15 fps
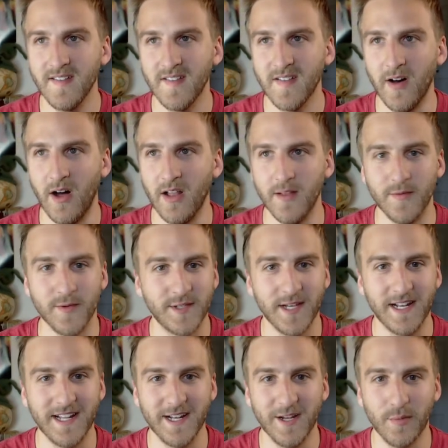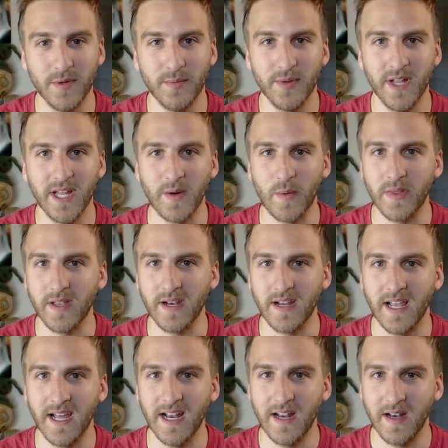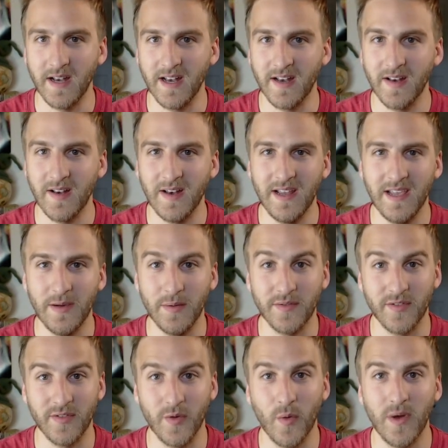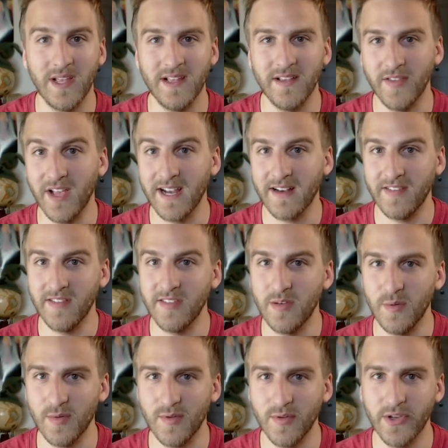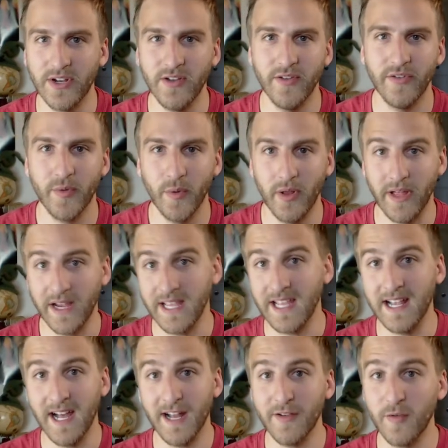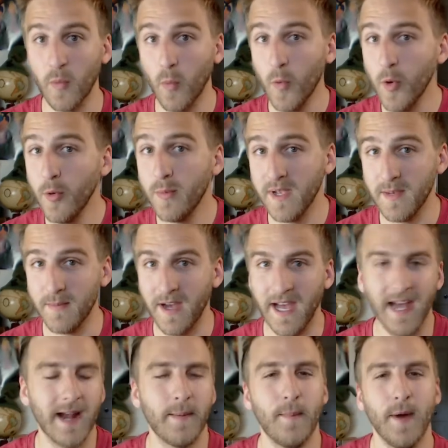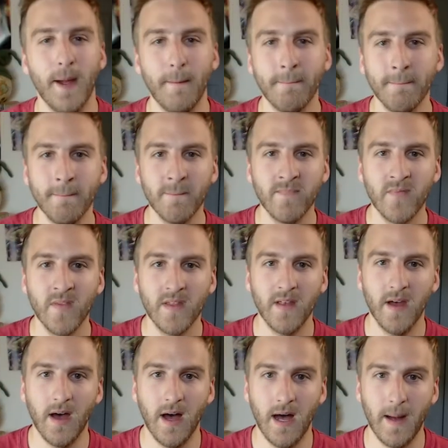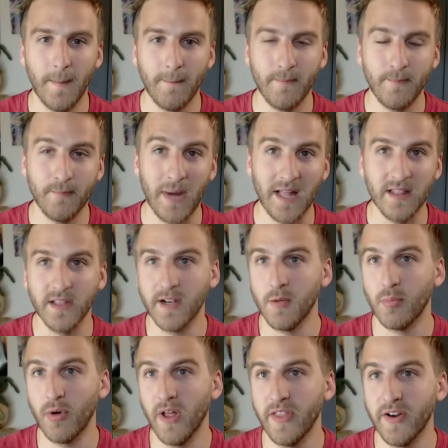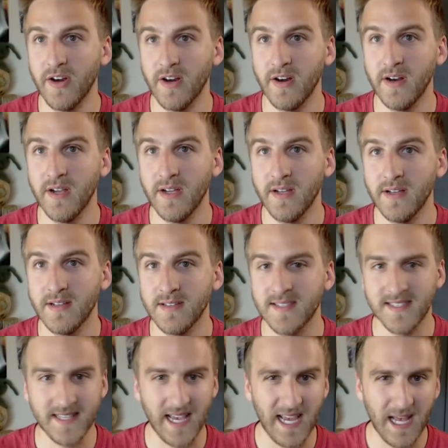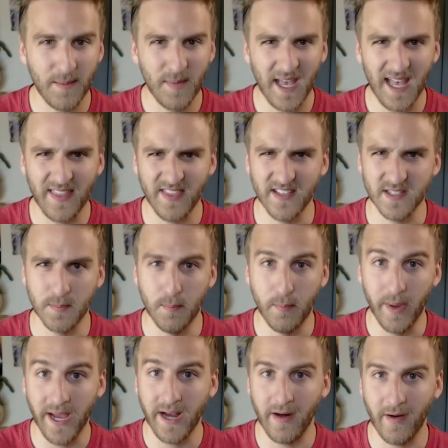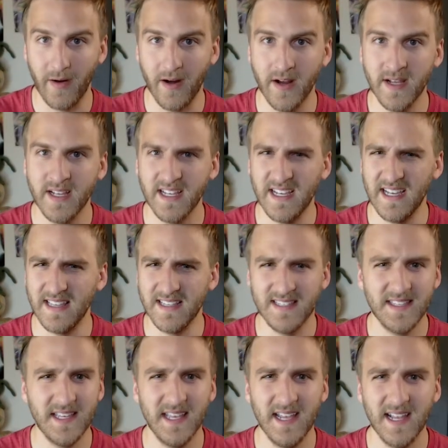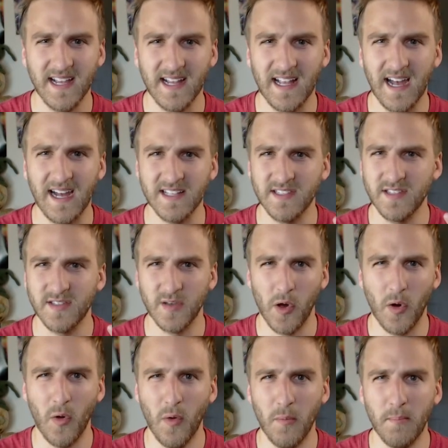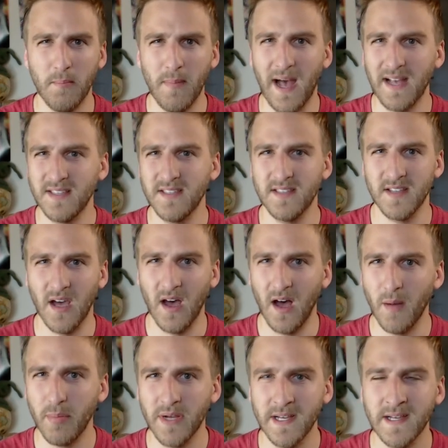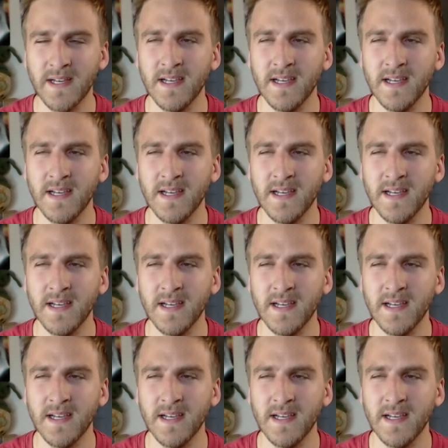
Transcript: all of a sudden he'll be playing with it again and it was a toy he's liked since he was little. So we're like, he got his Woobie back. But uh, my little brother Sam had this bear, and this thing got so messed up